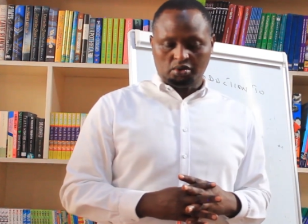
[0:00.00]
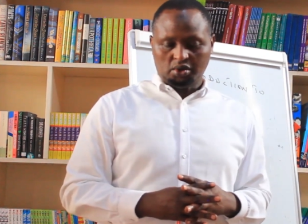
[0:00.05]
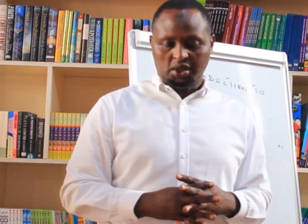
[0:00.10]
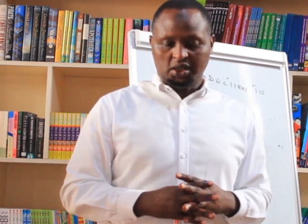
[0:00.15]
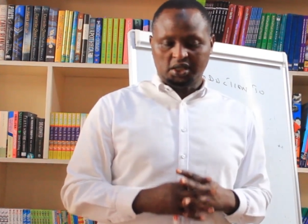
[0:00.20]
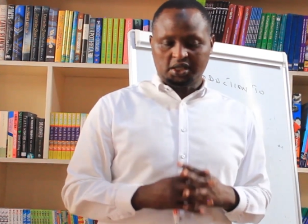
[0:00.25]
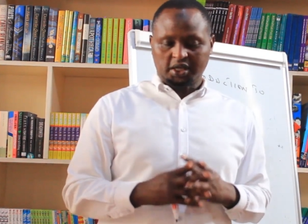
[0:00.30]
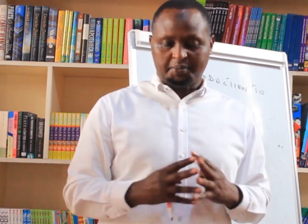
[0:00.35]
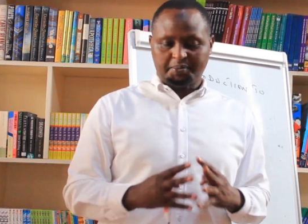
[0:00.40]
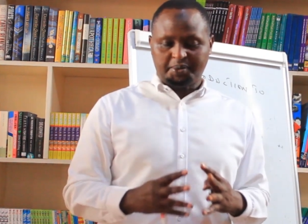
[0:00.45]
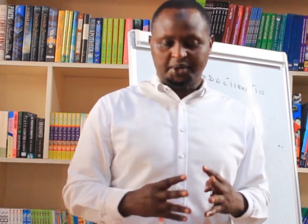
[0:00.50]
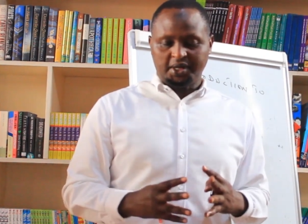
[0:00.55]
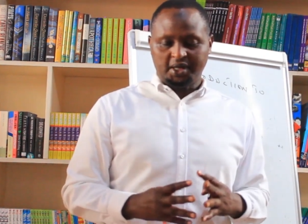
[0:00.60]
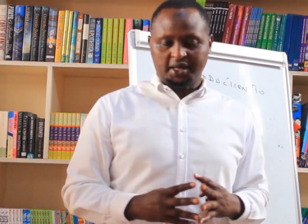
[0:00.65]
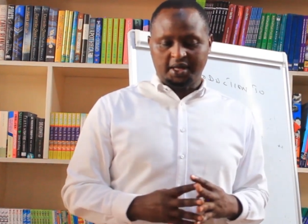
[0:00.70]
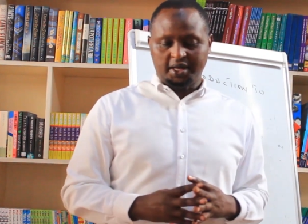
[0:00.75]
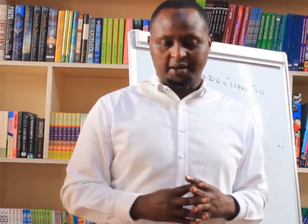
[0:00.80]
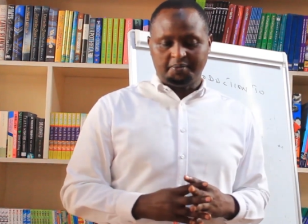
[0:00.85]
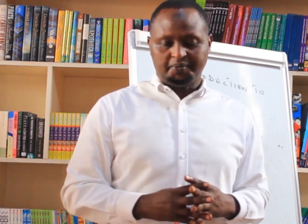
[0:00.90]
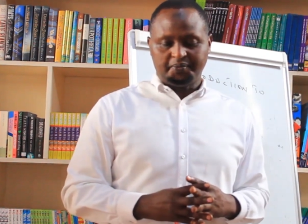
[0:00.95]

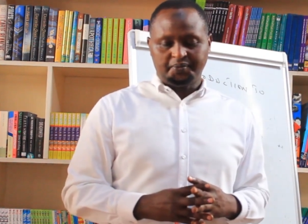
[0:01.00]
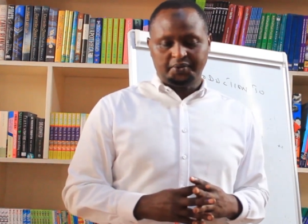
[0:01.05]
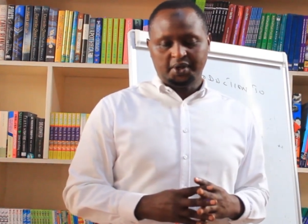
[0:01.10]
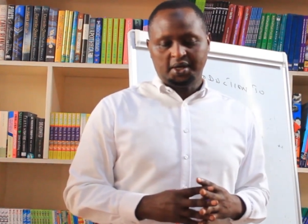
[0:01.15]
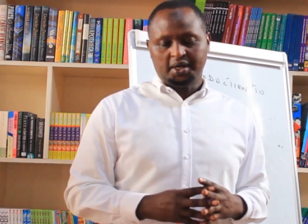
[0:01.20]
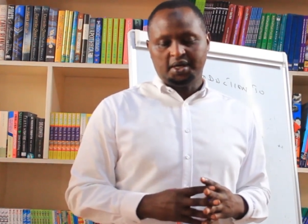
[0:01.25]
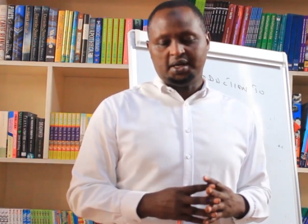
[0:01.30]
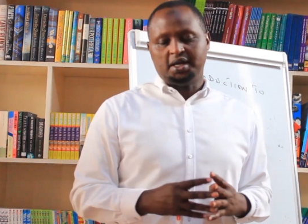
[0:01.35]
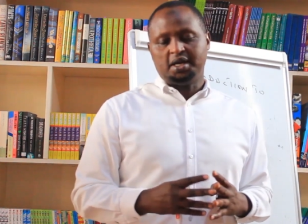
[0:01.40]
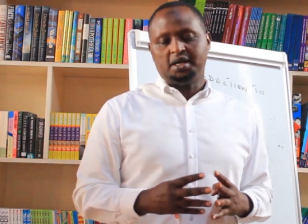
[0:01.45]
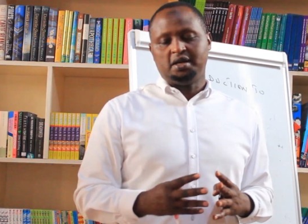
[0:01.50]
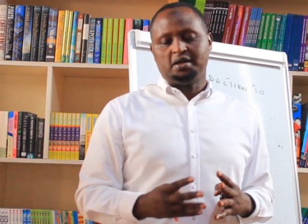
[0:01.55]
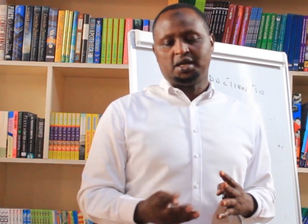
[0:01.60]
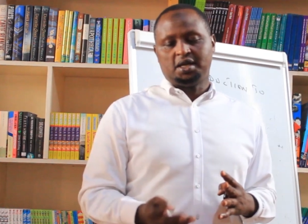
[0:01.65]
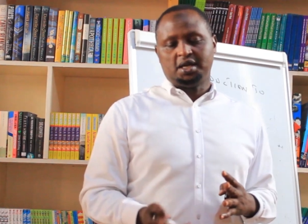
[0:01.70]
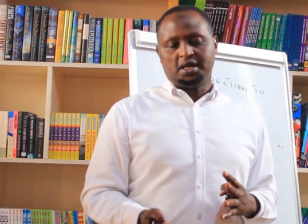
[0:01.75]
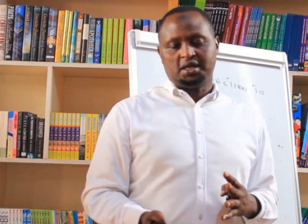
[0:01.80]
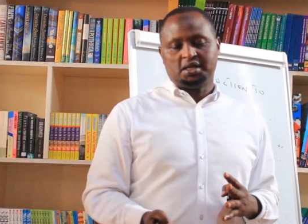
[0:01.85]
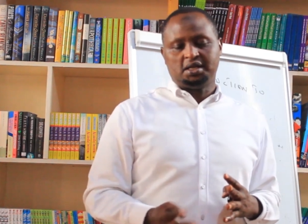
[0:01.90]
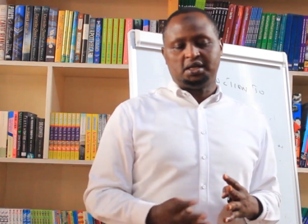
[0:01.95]
interpret them, then
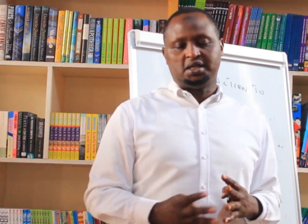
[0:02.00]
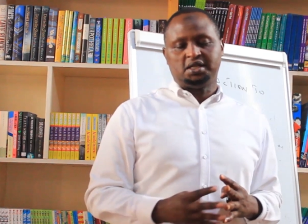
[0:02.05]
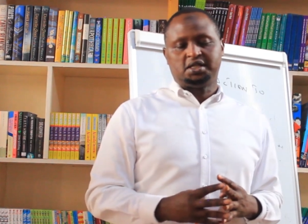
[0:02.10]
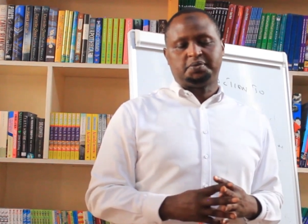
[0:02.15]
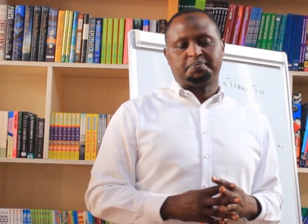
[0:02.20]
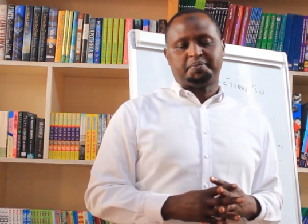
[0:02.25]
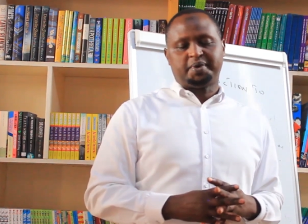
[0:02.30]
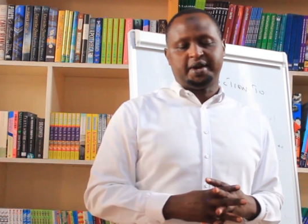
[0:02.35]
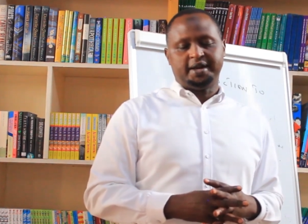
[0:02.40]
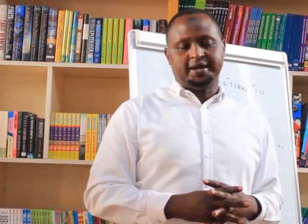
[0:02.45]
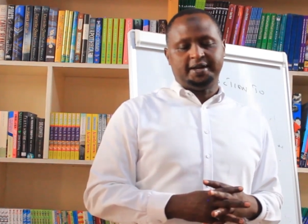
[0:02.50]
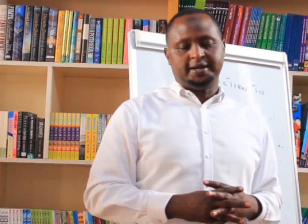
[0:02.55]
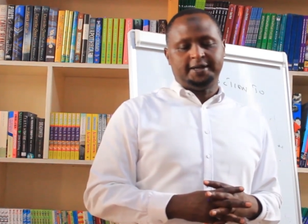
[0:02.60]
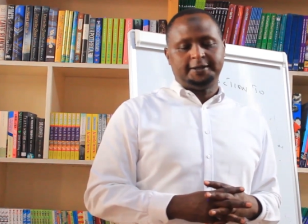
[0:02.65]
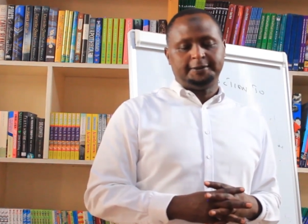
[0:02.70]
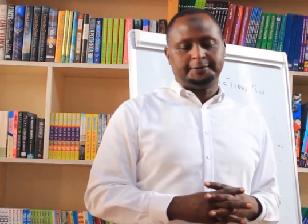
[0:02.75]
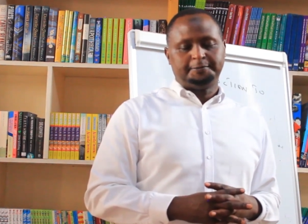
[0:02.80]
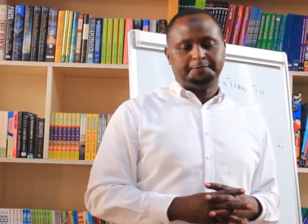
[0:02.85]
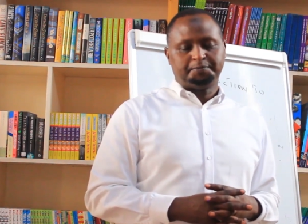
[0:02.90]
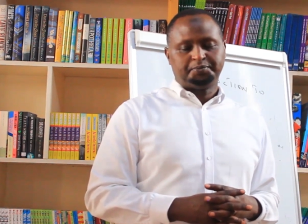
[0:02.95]
get displayed.
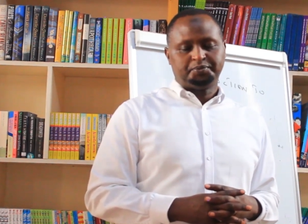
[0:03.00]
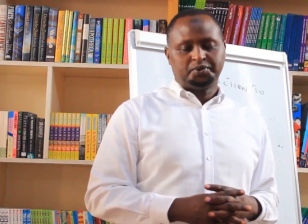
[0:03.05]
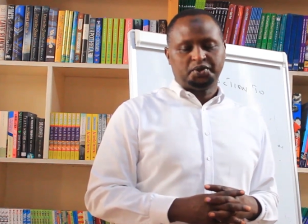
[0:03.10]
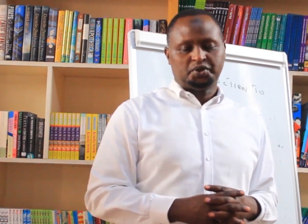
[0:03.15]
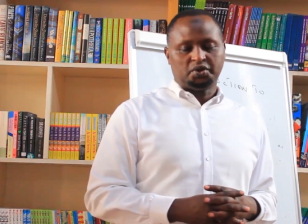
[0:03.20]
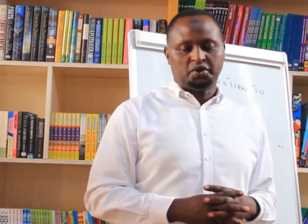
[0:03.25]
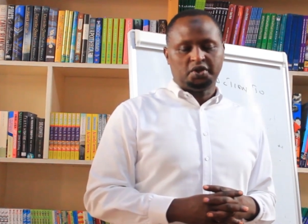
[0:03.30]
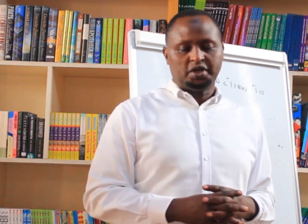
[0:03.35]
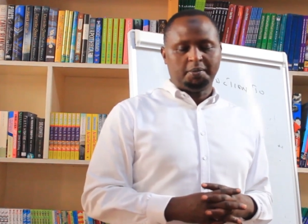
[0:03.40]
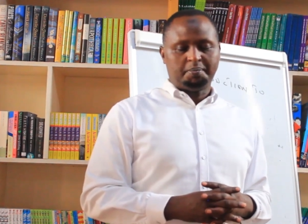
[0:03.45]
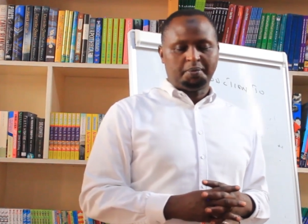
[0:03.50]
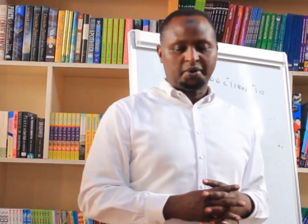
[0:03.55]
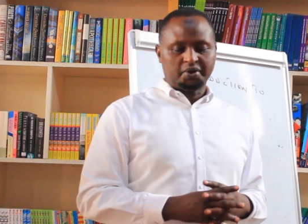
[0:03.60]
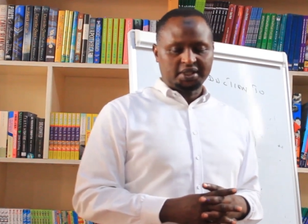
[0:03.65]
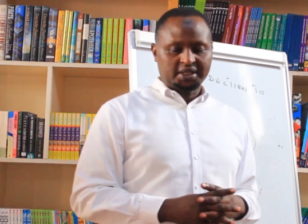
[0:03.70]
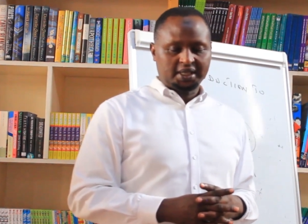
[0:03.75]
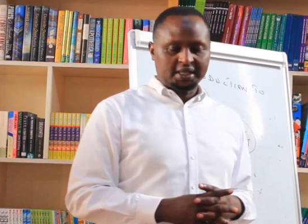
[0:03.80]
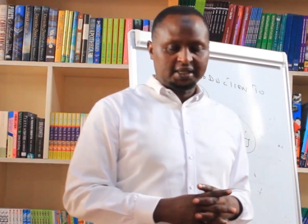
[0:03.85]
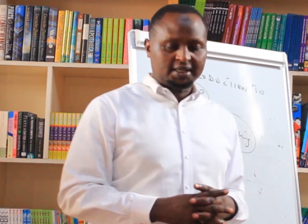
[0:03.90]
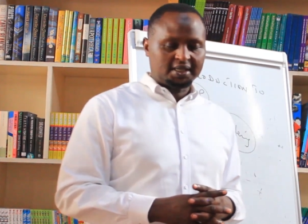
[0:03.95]
So the
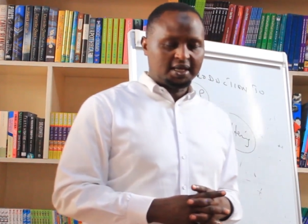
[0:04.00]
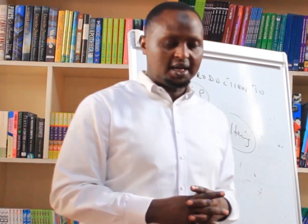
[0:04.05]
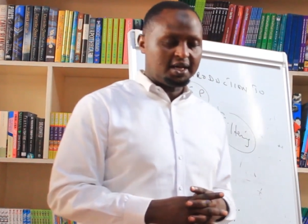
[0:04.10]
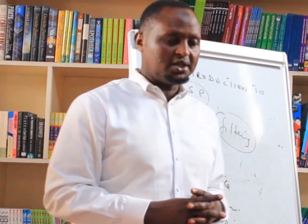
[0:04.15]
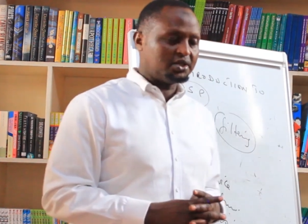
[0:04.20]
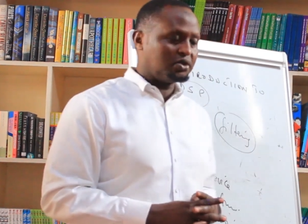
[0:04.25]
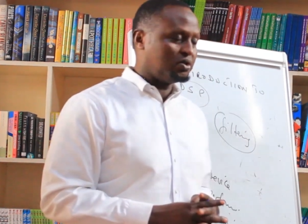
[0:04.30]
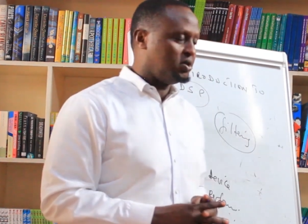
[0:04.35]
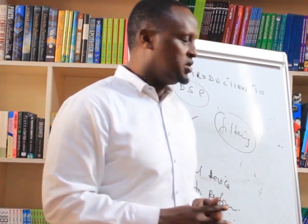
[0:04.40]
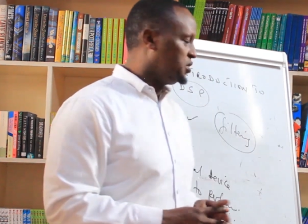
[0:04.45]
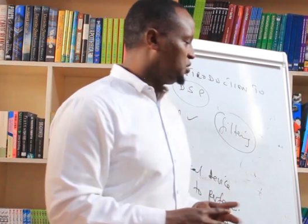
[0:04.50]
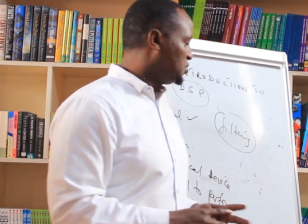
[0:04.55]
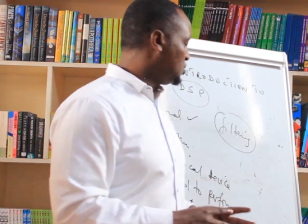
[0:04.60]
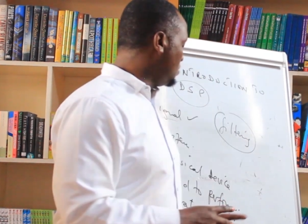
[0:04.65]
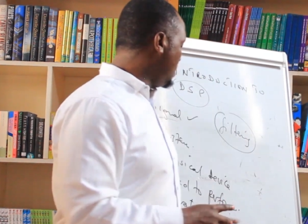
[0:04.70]
processor is going to